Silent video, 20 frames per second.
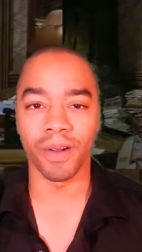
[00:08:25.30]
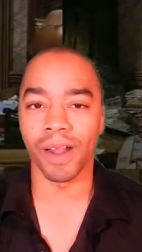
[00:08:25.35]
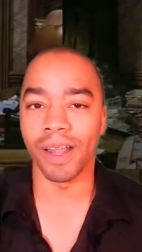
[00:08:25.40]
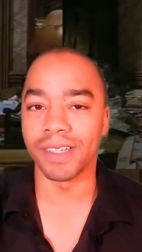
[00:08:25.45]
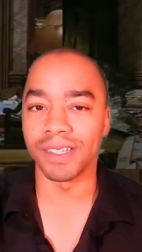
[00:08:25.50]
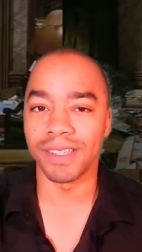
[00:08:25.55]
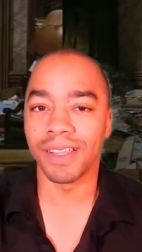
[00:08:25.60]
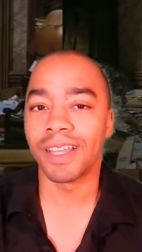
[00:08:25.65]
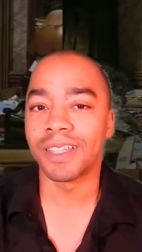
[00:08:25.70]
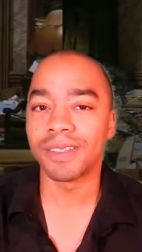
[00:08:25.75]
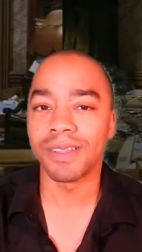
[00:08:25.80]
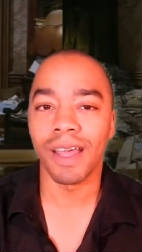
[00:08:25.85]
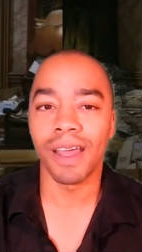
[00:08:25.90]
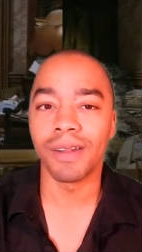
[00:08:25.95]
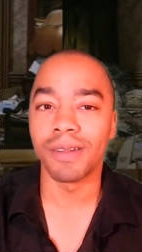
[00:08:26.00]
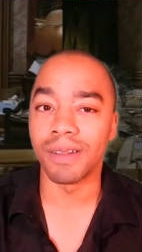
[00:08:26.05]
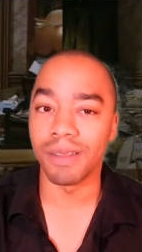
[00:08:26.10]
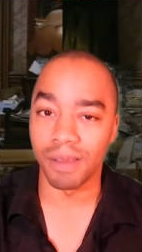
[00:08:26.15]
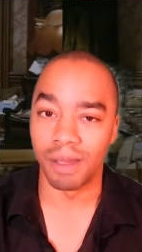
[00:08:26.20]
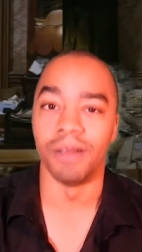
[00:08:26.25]
crazy. That's
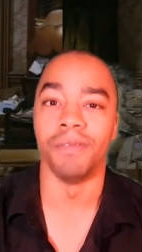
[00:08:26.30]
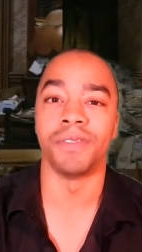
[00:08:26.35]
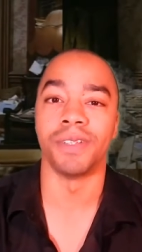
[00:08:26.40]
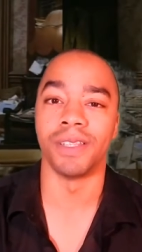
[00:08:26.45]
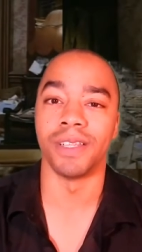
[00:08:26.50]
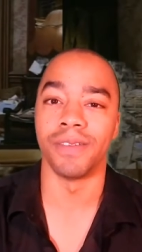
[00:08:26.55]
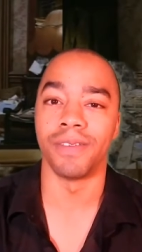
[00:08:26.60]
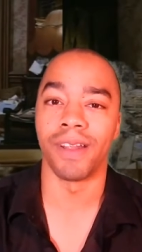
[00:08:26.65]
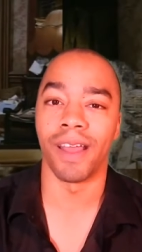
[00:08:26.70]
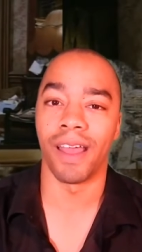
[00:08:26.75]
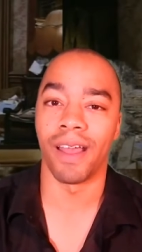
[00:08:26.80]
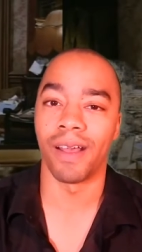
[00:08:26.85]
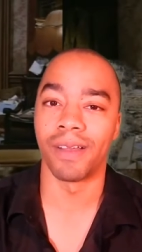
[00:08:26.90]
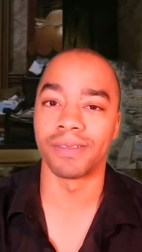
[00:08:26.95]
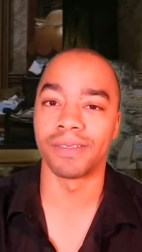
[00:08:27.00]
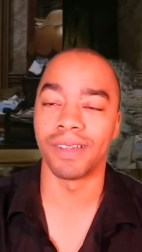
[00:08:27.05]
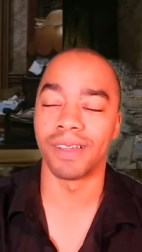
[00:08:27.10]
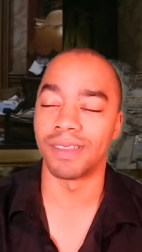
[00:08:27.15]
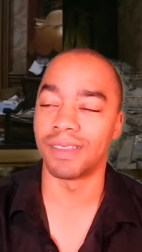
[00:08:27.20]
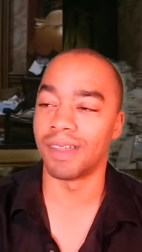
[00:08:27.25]
I'd love to live in a
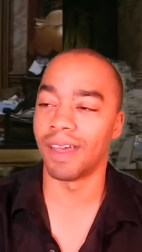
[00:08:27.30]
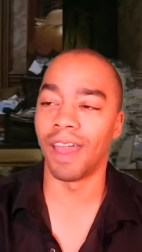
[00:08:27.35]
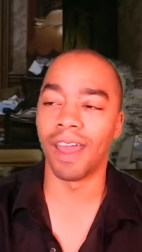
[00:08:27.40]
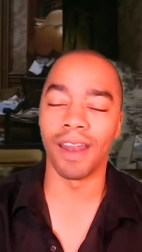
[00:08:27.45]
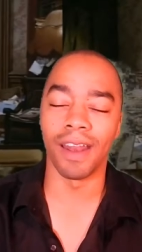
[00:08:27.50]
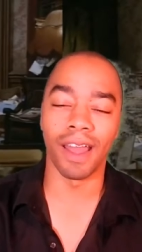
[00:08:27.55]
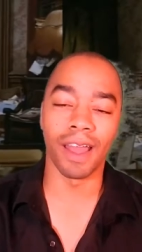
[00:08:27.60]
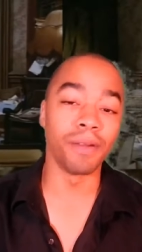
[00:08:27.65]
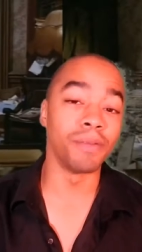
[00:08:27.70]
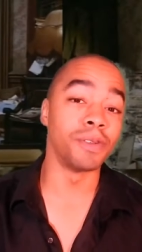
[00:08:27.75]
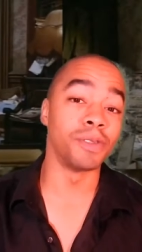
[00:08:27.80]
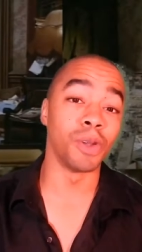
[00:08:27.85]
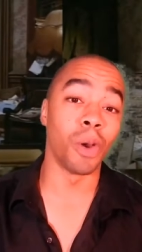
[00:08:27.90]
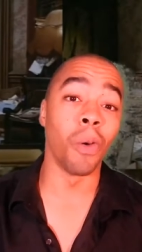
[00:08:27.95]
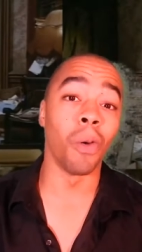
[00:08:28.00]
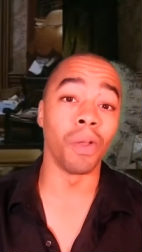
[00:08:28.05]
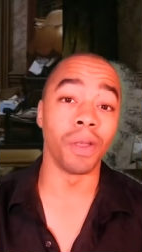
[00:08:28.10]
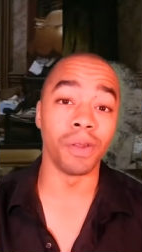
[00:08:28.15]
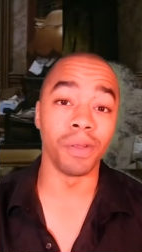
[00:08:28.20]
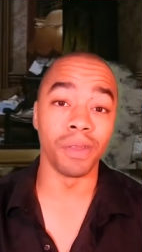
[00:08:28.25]
house like that. And I'd
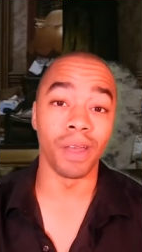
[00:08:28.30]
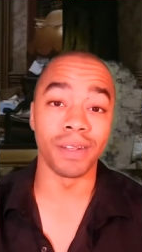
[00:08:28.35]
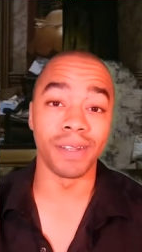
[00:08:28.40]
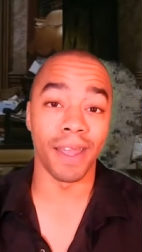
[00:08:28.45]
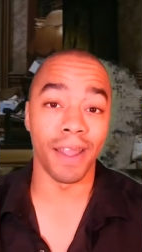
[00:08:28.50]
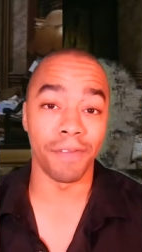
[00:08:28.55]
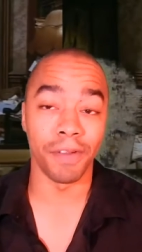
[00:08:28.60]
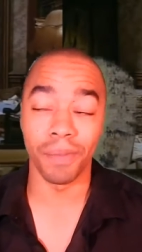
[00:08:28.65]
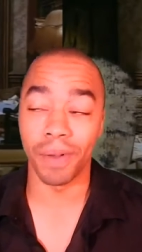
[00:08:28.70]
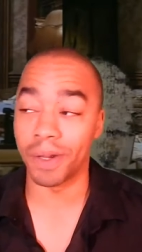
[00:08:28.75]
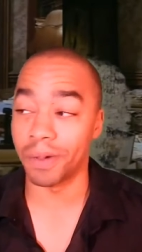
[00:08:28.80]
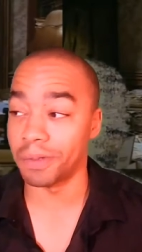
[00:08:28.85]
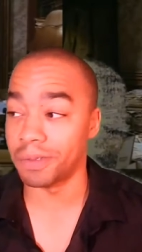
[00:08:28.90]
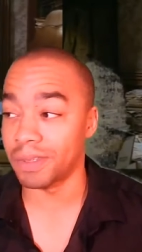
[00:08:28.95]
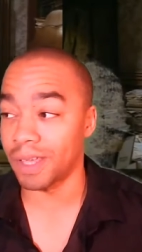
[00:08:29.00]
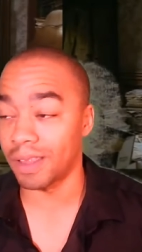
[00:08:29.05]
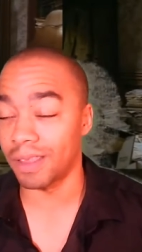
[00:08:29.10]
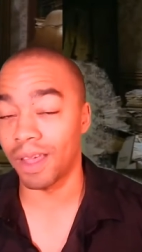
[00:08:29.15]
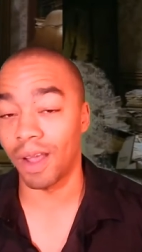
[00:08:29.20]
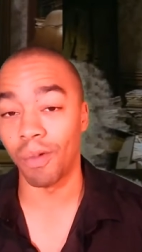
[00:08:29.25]
totally do that to everybody who
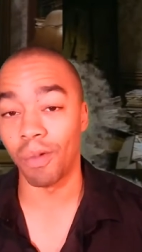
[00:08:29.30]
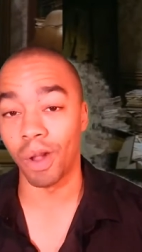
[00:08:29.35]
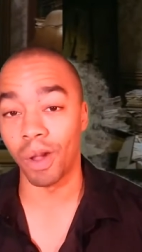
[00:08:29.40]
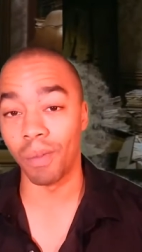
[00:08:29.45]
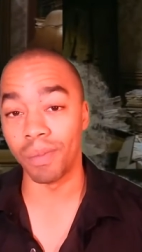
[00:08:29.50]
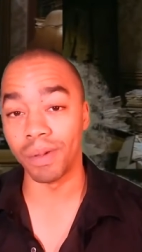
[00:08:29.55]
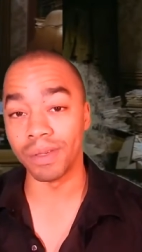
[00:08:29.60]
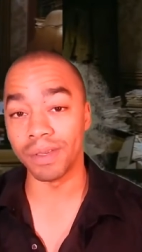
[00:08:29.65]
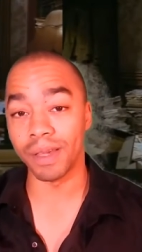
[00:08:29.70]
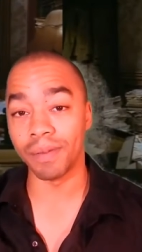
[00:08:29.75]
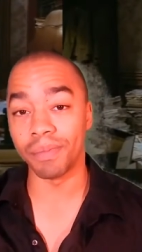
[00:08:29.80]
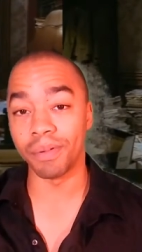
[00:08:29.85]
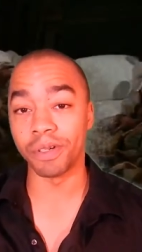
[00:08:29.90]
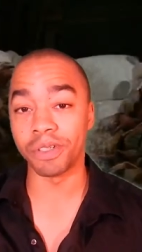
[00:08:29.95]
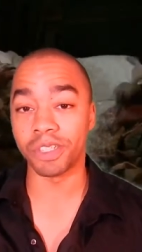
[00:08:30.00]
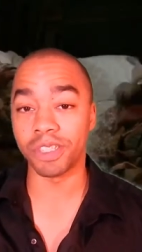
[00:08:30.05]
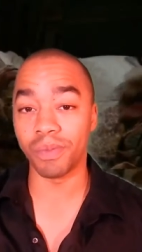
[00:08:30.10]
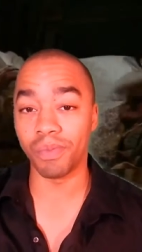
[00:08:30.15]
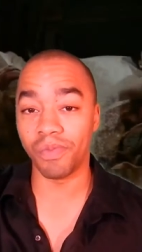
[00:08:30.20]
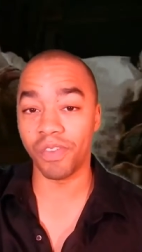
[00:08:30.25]
stayed in that room. But like,
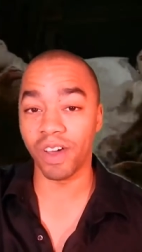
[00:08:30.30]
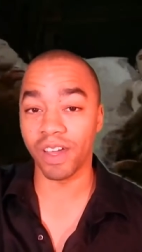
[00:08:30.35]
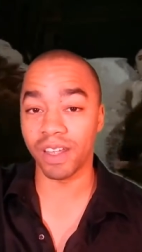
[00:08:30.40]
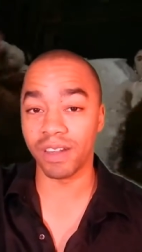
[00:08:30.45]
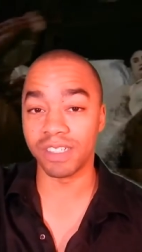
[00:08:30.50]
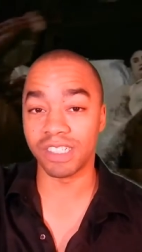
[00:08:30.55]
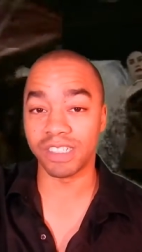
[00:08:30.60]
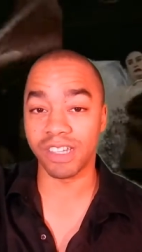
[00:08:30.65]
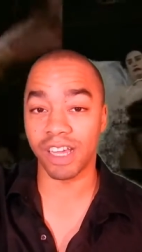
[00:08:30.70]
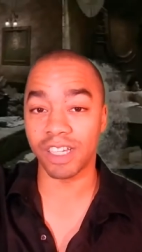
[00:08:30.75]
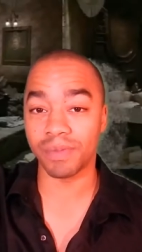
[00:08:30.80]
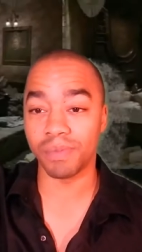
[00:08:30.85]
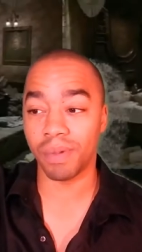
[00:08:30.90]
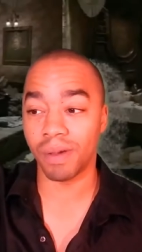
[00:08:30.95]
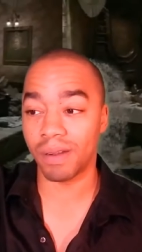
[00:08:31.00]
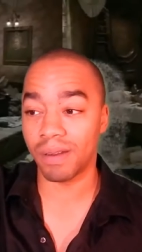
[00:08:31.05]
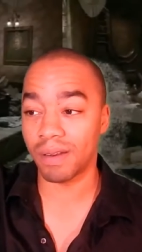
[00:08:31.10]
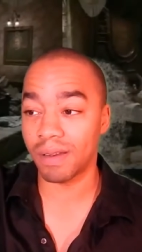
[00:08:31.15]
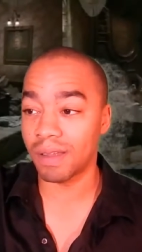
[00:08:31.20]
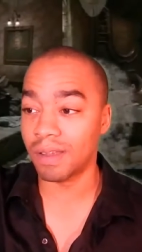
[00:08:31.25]
push the fucking sex
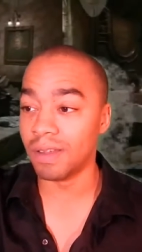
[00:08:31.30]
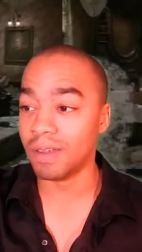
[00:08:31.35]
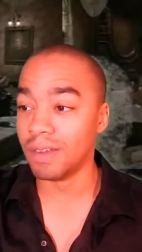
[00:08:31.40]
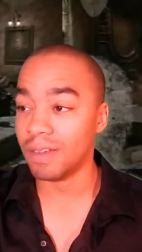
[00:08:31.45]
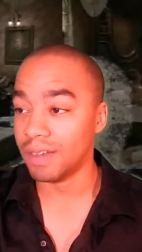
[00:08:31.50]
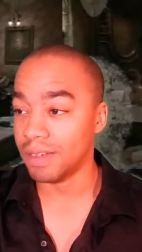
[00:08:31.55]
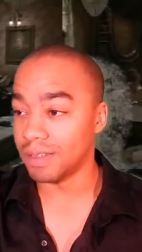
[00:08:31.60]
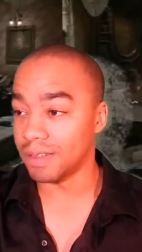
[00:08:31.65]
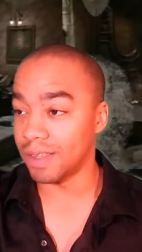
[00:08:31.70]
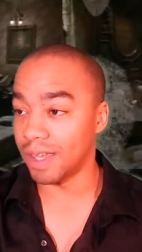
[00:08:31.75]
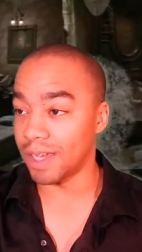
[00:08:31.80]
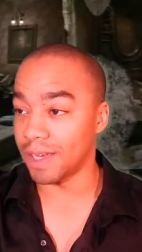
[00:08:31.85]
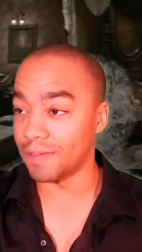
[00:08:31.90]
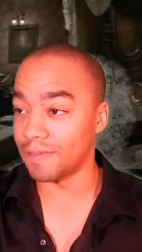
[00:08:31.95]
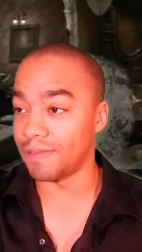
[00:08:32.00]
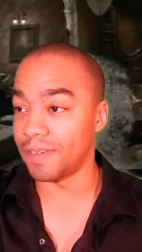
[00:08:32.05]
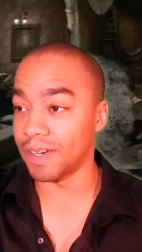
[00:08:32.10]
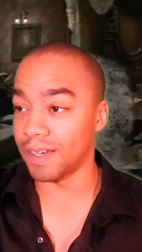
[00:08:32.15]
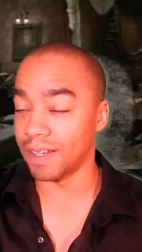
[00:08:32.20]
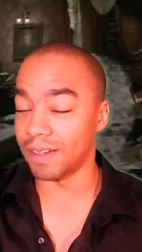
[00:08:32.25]
button so they
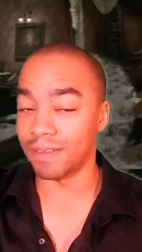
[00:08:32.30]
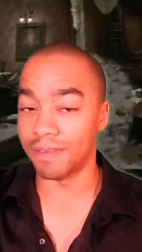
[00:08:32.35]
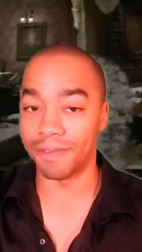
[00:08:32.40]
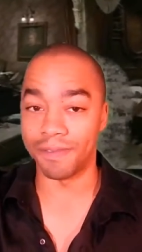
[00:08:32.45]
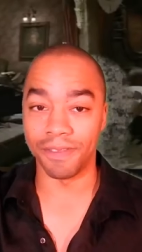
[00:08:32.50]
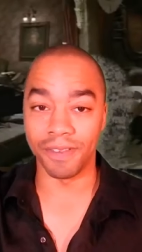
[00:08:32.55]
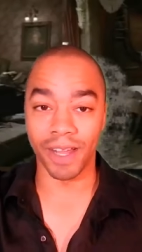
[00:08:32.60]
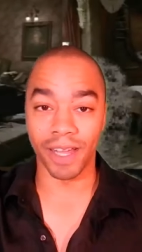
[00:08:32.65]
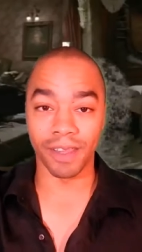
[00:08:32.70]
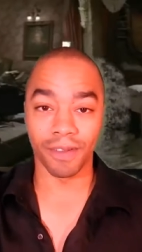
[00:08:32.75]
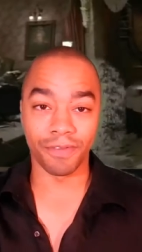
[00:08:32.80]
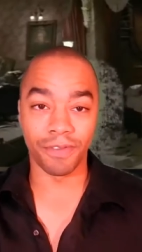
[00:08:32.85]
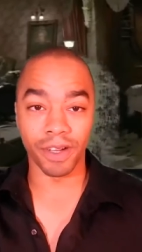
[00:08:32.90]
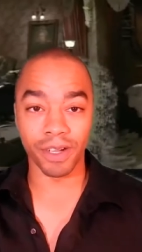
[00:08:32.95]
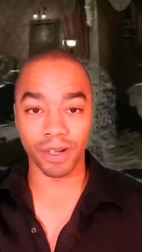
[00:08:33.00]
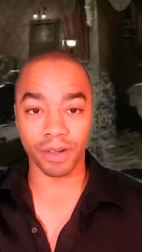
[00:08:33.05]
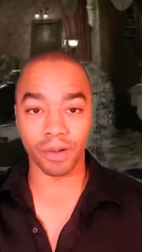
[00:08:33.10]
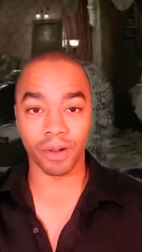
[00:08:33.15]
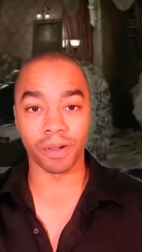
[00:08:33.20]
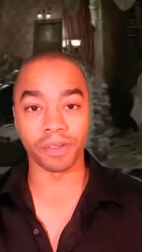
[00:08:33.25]
can fucking fly the
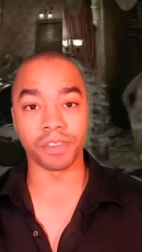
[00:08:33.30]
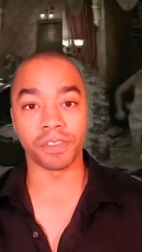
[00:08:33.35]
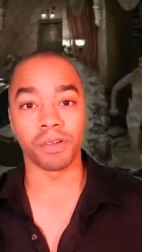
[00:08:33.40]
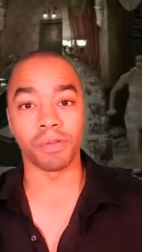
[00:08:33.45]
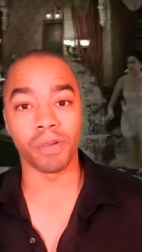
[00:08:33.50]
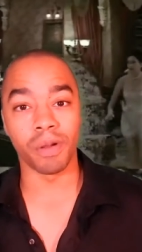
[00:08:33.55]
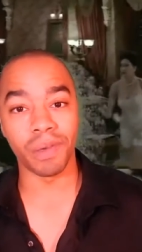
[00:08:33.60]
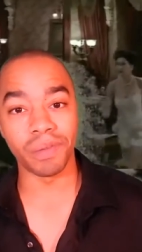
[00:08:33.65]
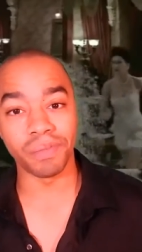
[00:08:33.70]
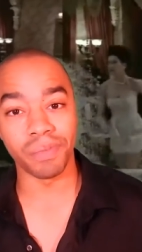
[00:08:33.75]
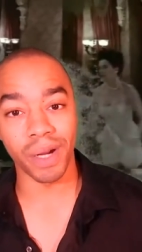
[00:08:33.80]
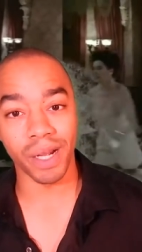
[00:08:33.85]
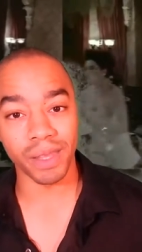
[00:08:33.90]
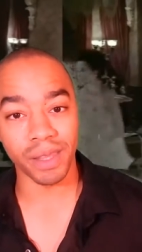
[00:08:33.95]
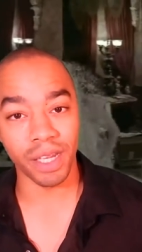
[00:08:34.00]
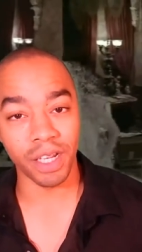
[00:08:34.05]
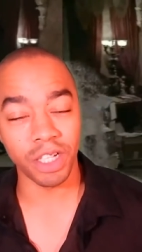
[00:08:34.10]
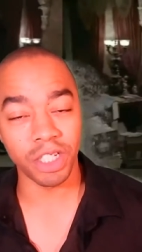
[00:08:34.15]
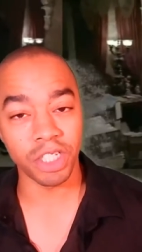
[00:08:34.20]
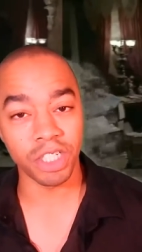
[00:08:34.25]
fuck across the room and break
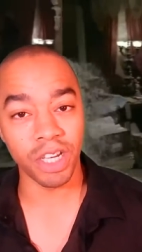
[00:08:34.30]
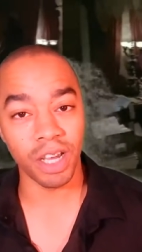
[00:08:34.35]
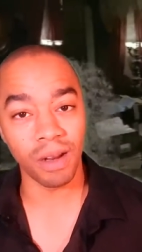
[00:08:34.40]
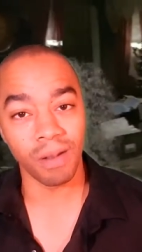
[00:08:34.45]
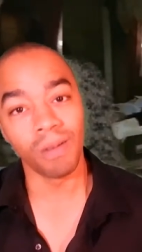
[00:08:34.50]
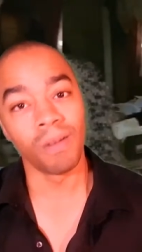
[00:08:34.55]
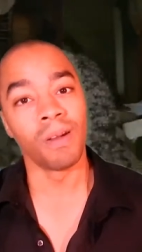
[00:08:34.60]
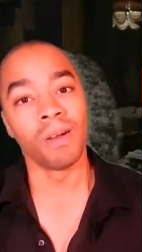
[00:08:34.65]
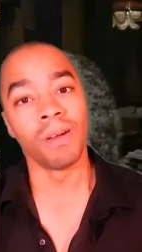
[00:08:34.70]
their shit